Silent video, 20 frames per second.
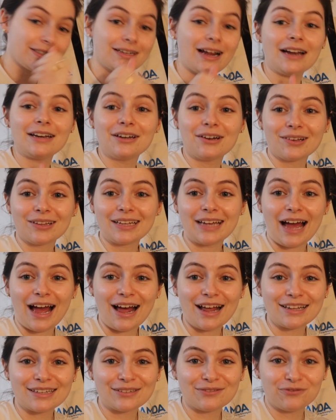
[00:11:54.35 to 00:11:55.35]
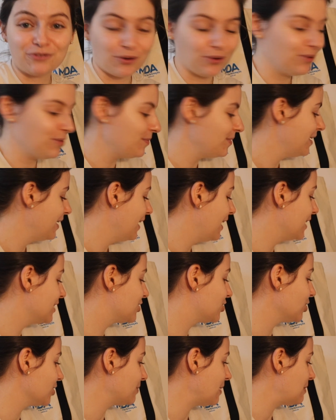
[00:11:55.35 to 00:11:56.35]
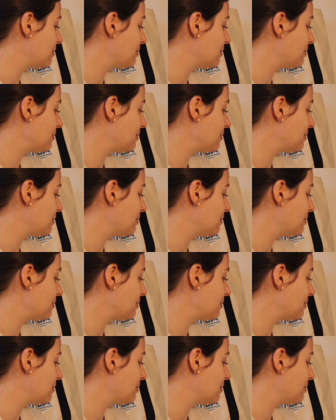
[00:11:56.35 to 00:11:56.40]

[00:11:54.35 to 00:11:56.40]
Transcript: not nearly as full. It's just my